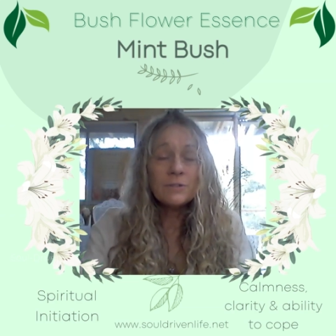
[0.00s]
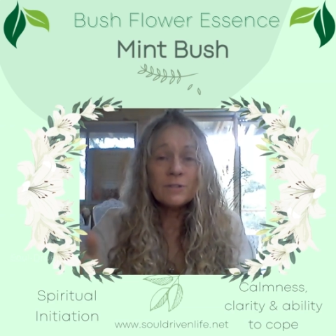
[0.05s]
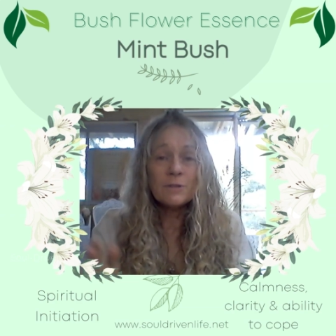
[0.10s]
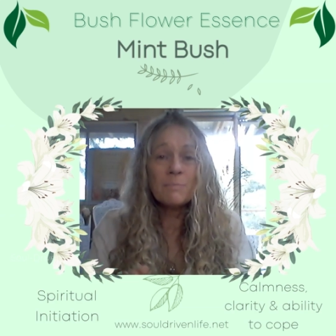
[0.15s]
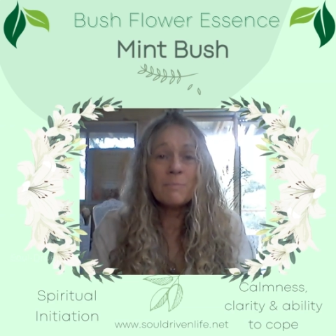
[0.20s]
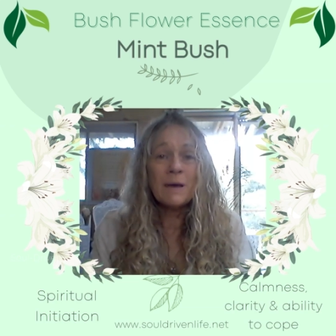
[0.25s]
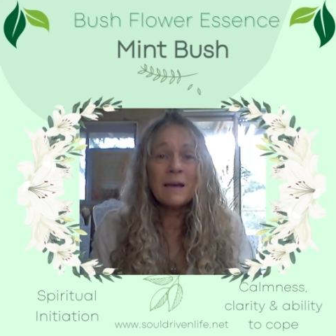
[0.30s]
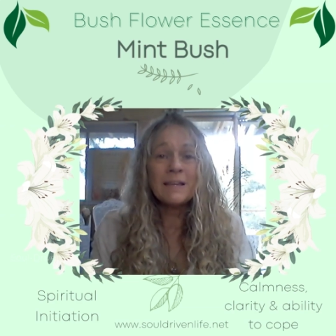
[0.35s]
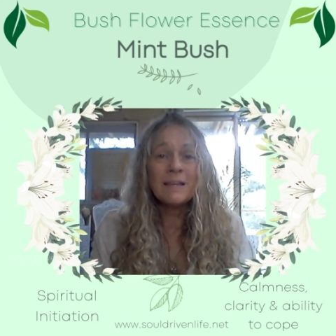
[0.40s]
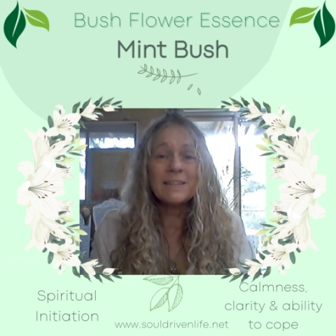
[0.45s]
to
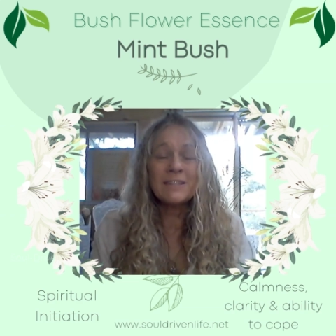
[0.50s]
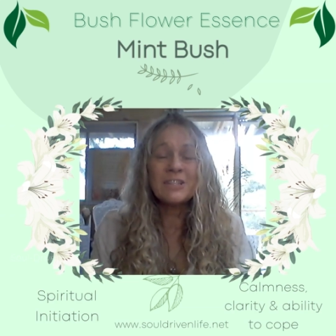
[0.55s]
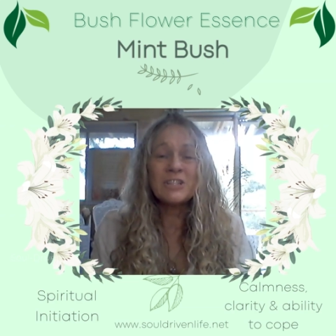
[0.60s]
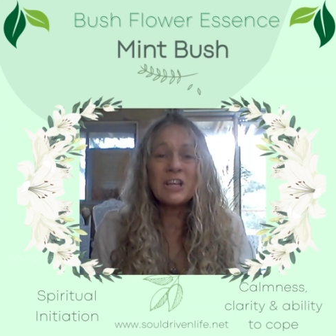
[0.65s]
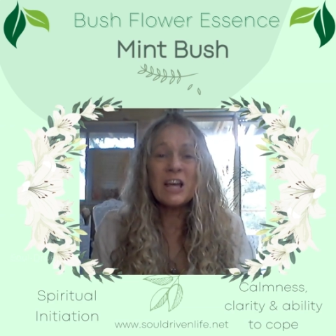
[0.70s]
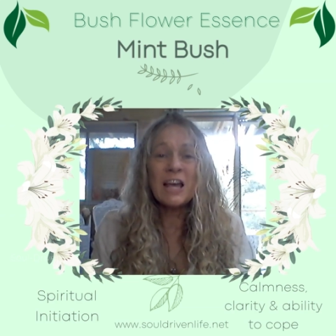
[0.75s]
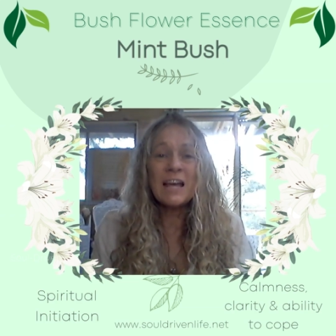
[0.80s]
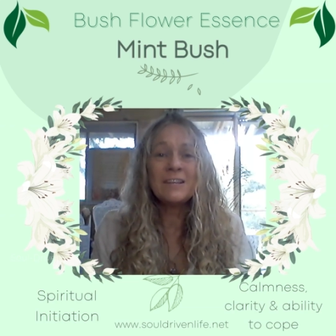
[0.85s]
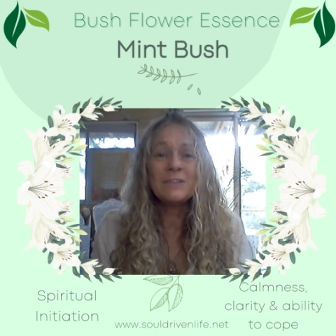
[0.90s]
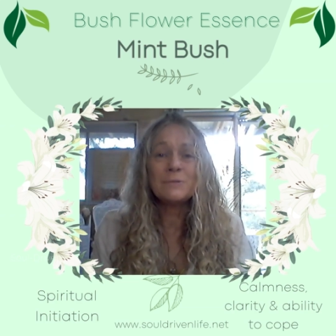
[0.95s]
make the
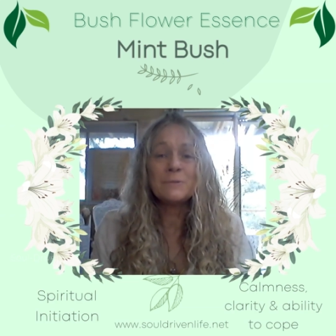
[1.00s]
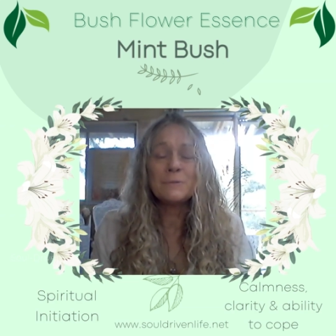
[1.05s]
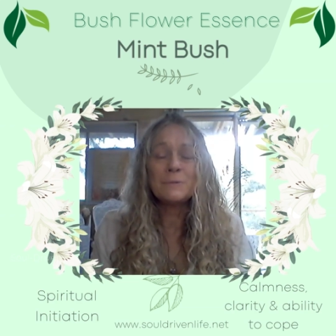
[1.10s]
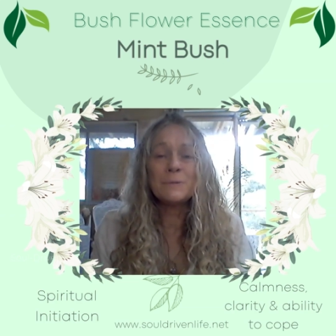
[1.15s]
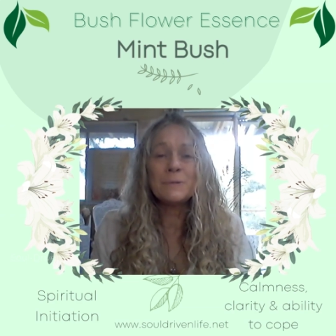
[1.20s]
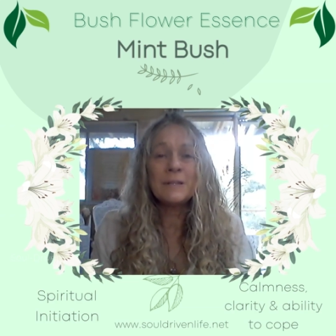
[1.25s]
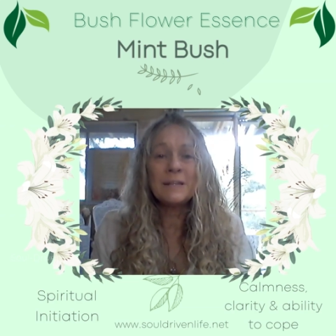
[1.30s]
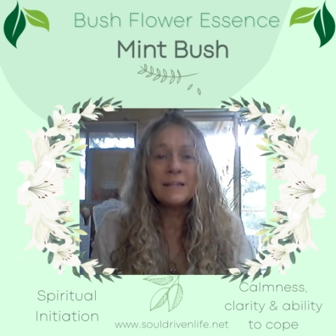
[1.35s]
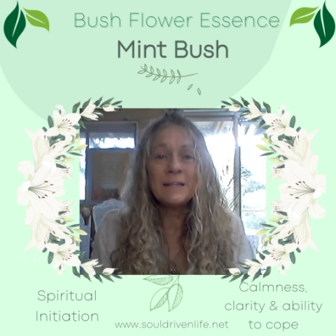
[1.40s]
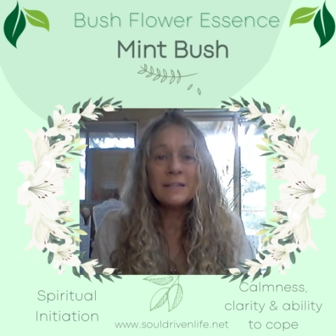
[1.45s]
change, you
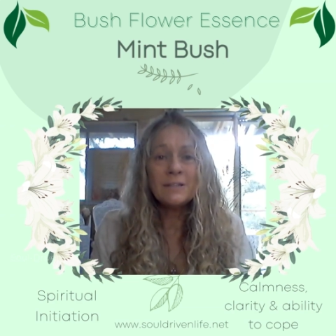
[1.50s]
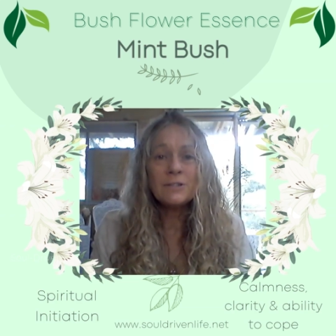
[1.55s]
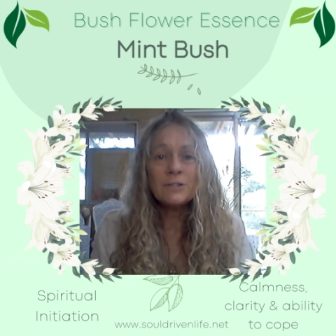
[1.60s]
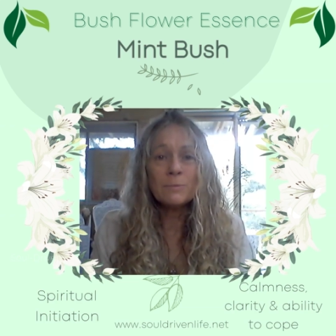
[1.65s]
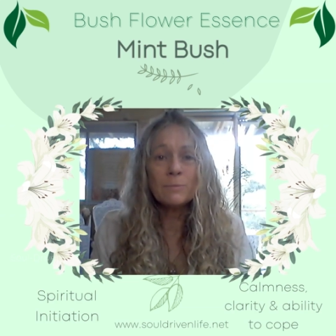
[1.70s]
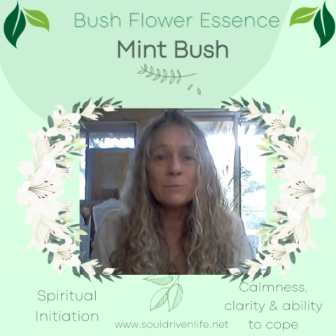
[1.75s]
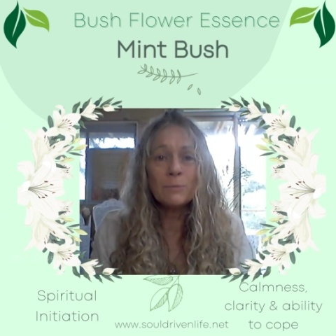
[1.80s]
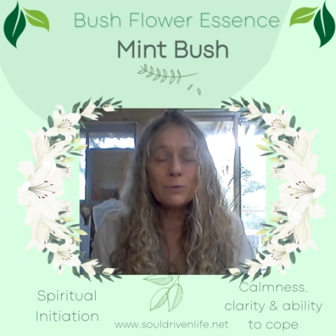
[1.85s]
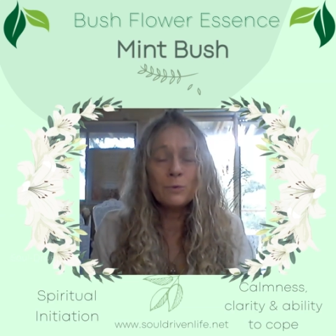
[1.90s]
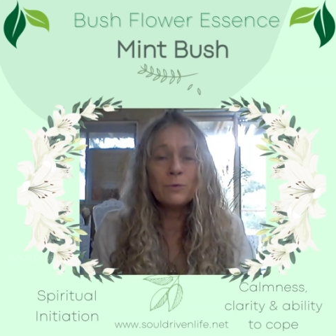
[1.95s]
need
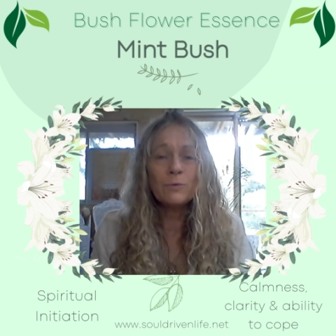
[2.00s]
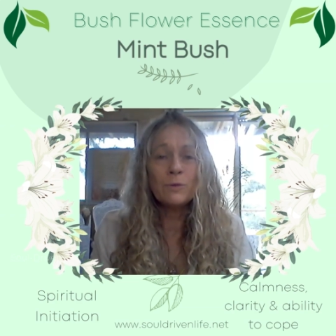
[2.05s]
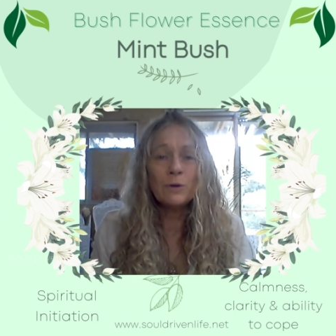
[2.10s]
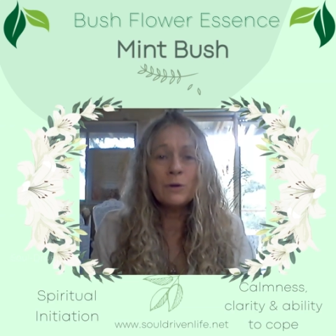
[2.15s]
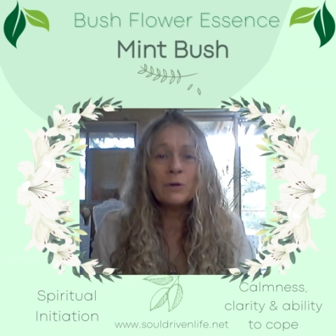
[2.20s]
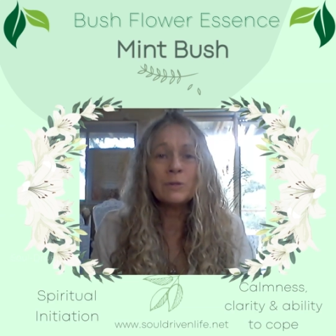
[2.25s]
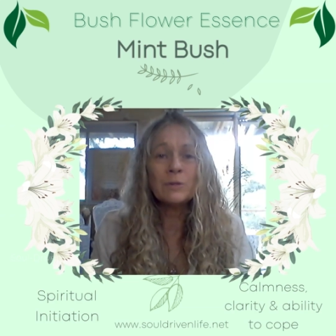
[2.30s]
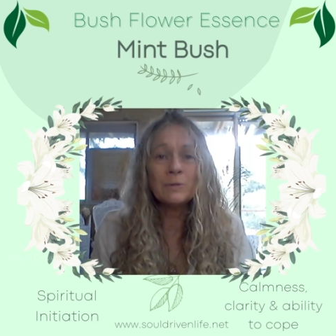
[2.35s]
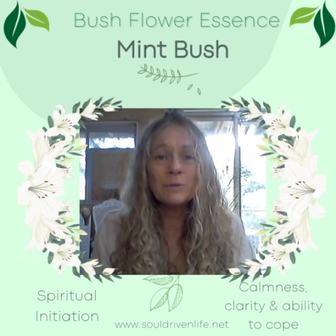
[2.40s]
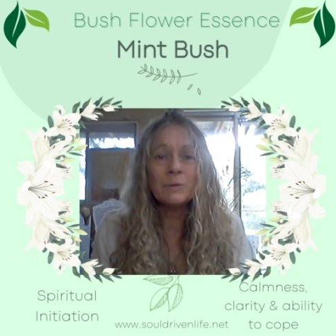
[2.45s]
to move
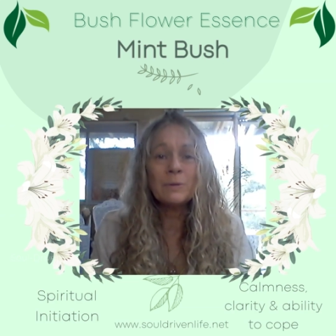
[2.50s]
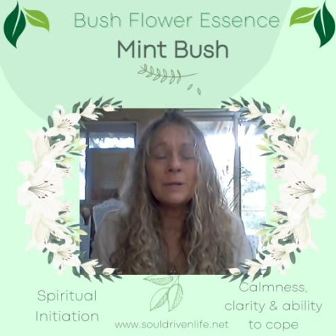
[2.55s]
on,